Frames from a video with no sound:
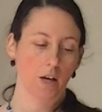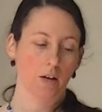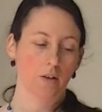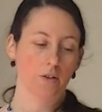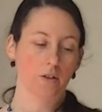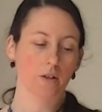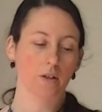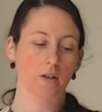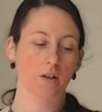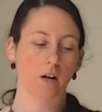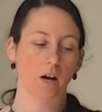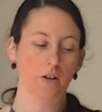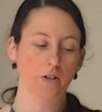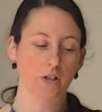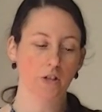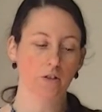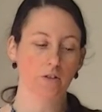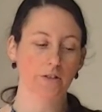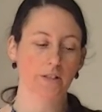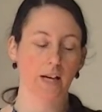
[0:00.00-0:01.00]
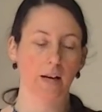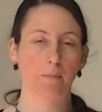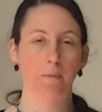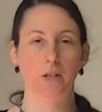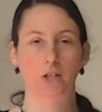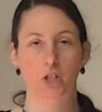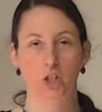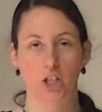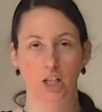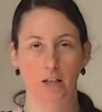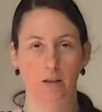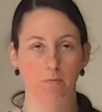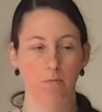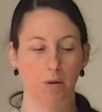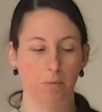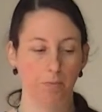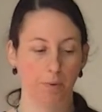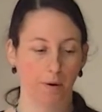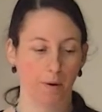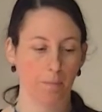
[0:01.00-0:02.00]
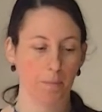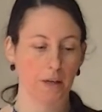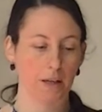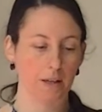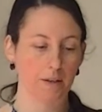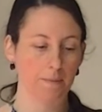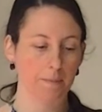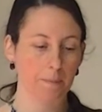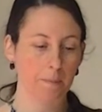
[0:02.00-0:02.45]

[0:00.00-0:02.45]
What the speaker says: Neurological damage can be permanent.